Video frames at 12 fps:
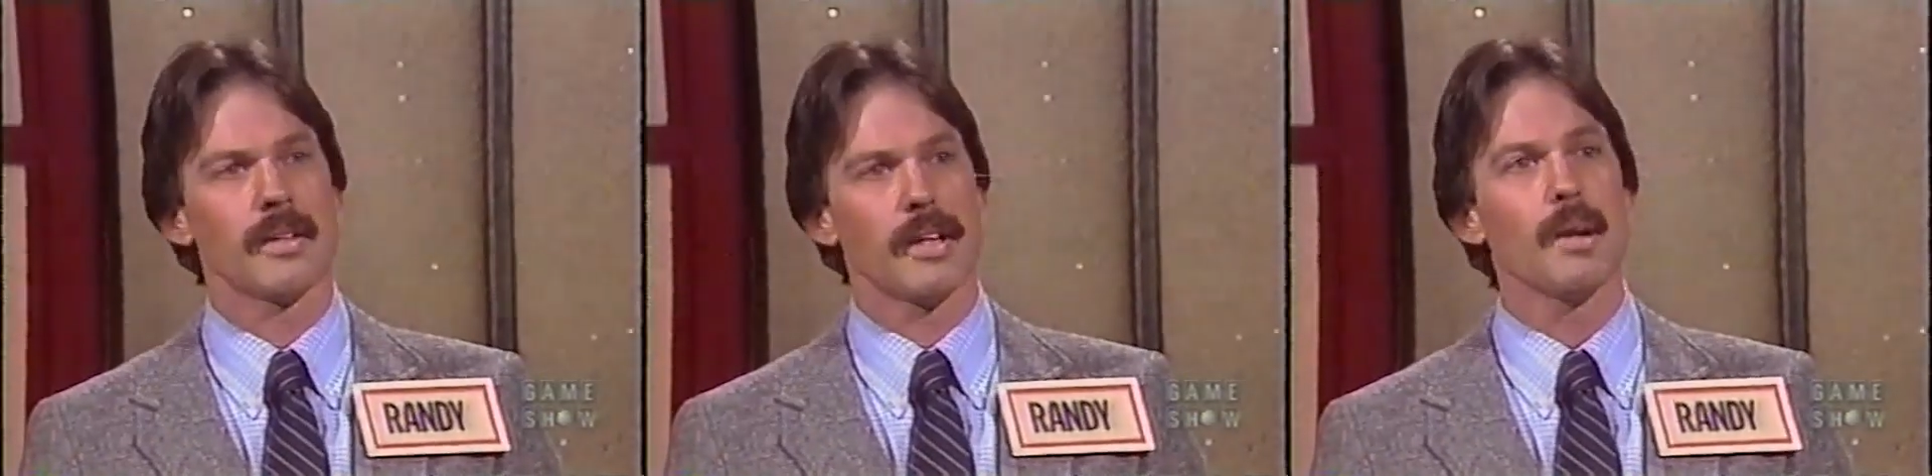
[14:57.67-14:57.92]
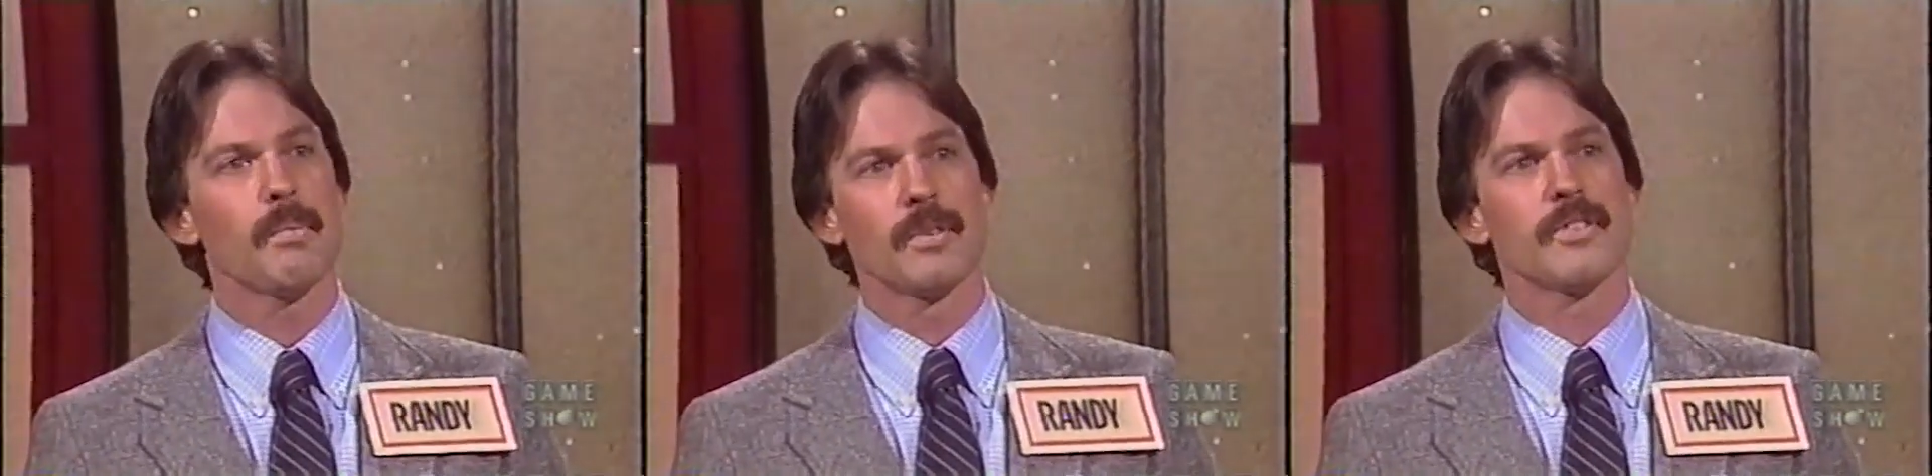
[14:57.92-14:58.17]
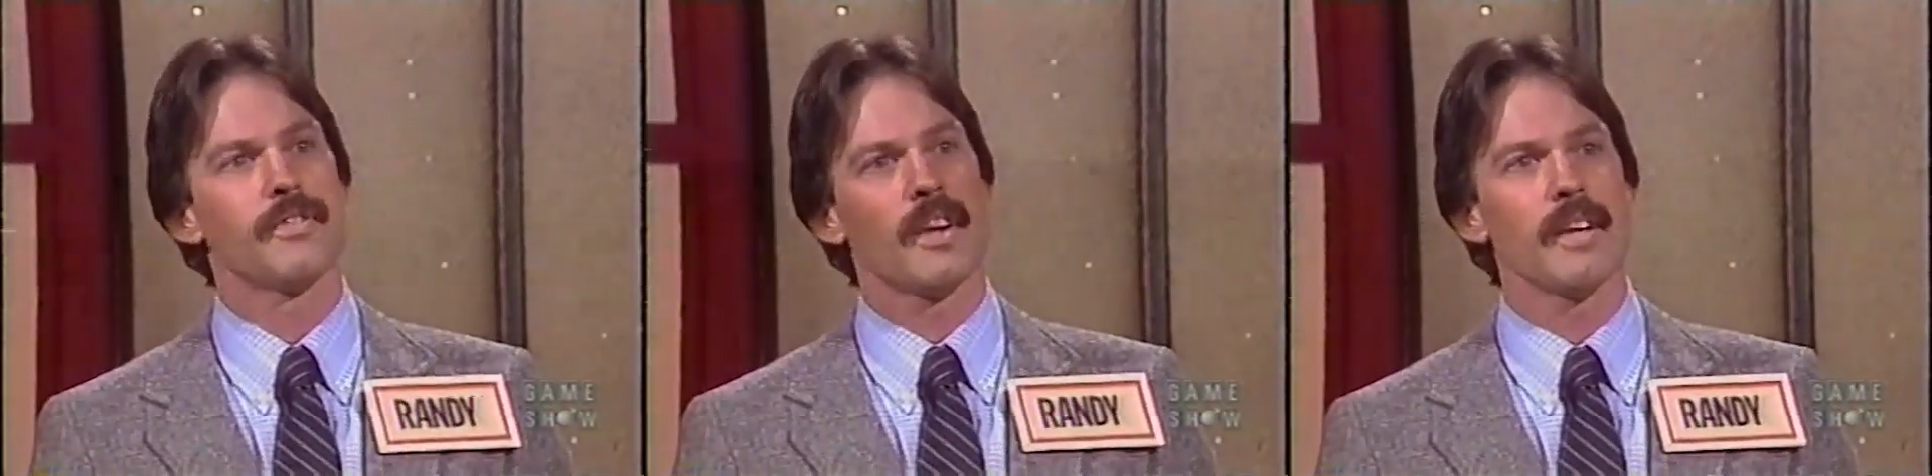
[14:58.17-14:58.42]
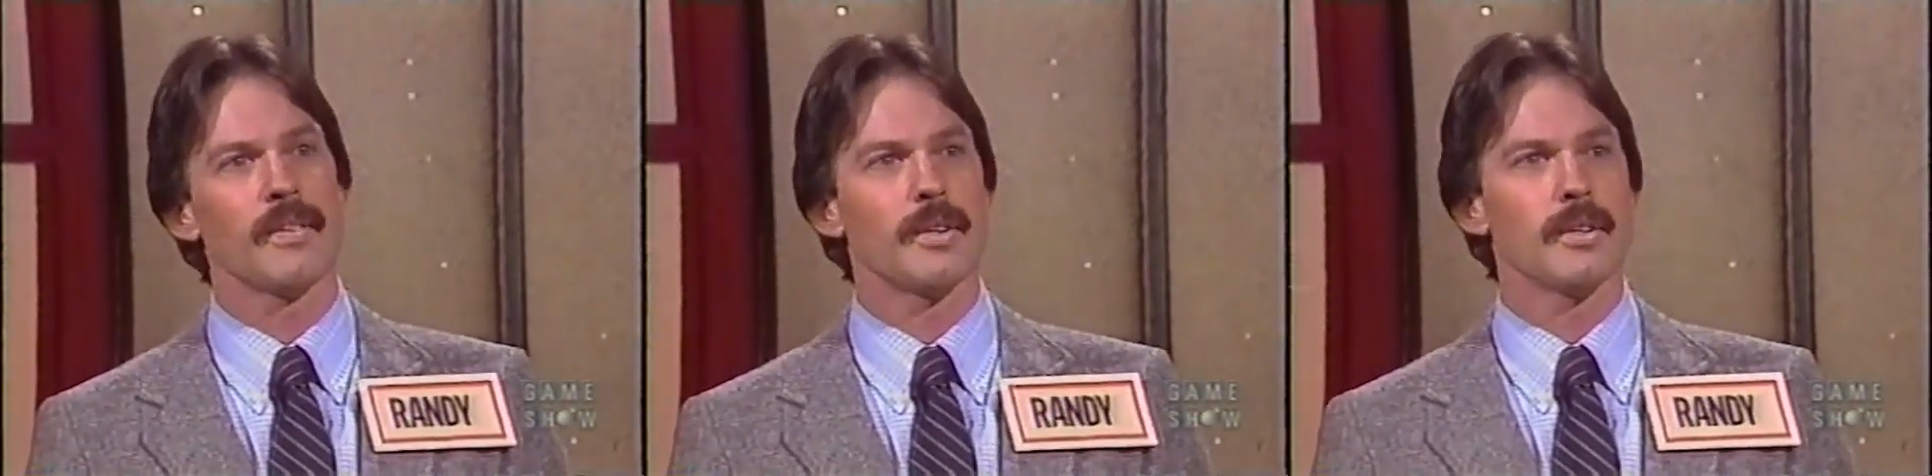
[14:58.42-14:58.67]
upwards of
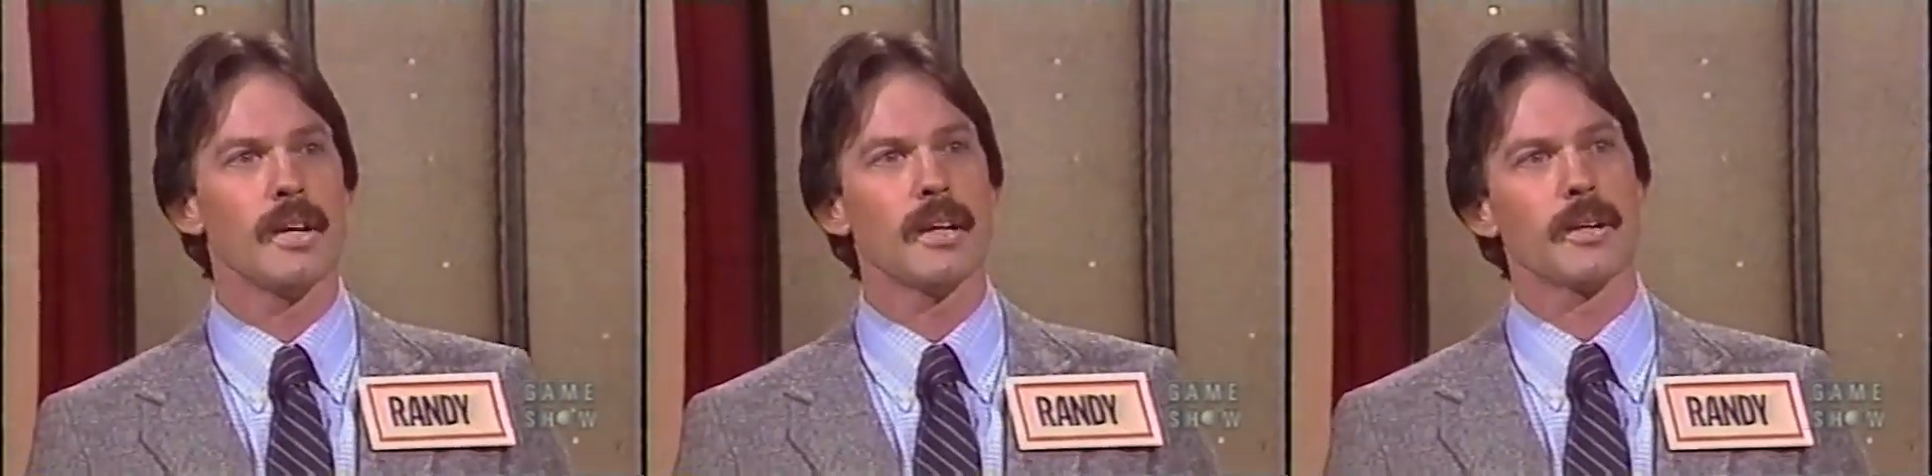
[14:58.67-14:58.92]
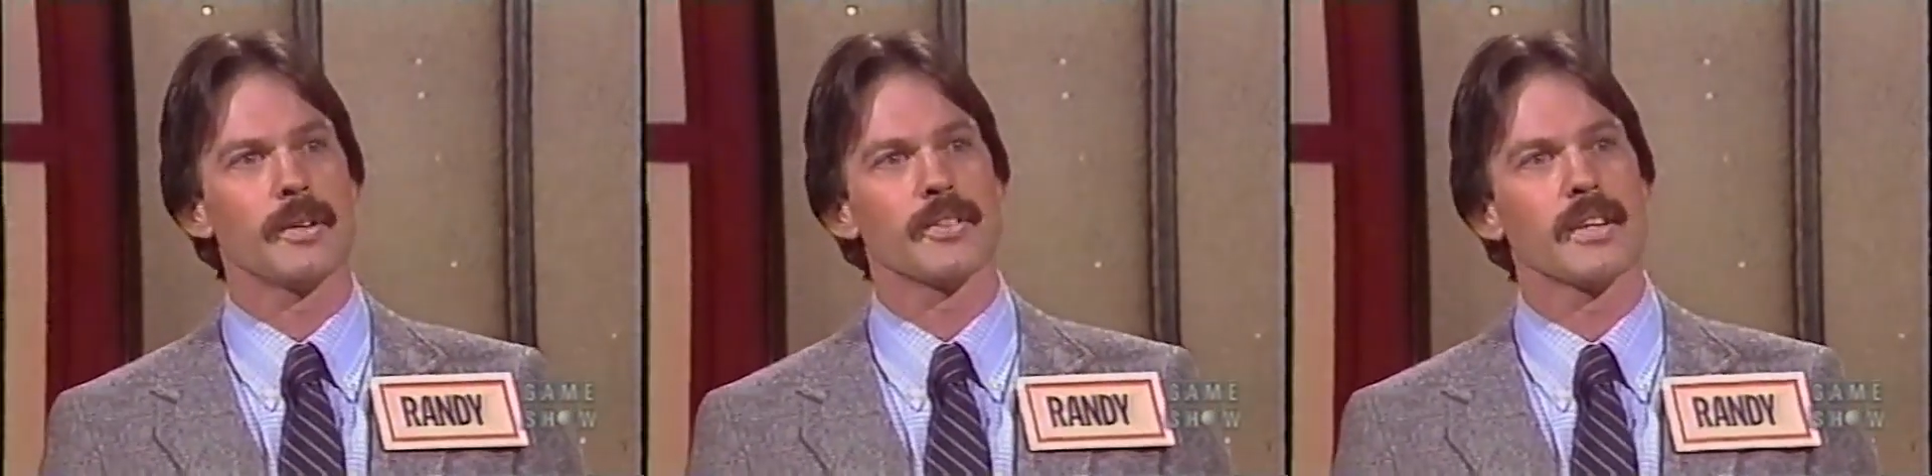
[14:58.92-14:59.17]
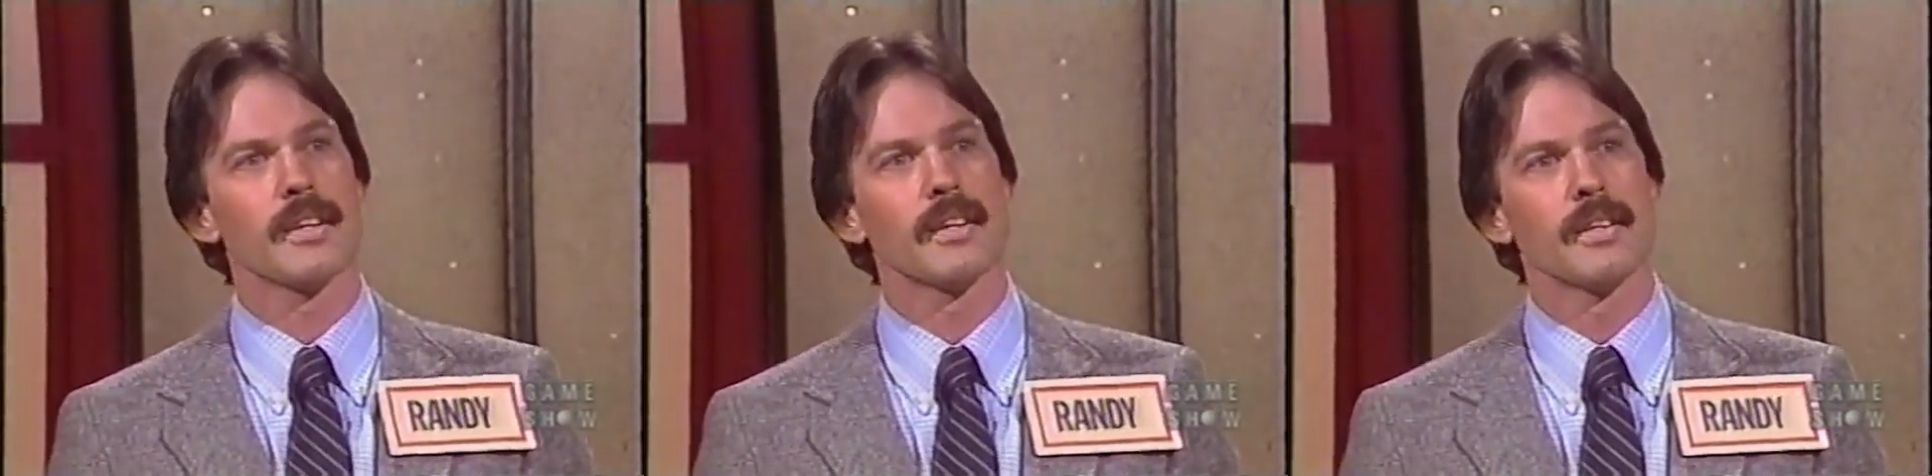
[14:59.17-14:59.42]
five hundred dollars.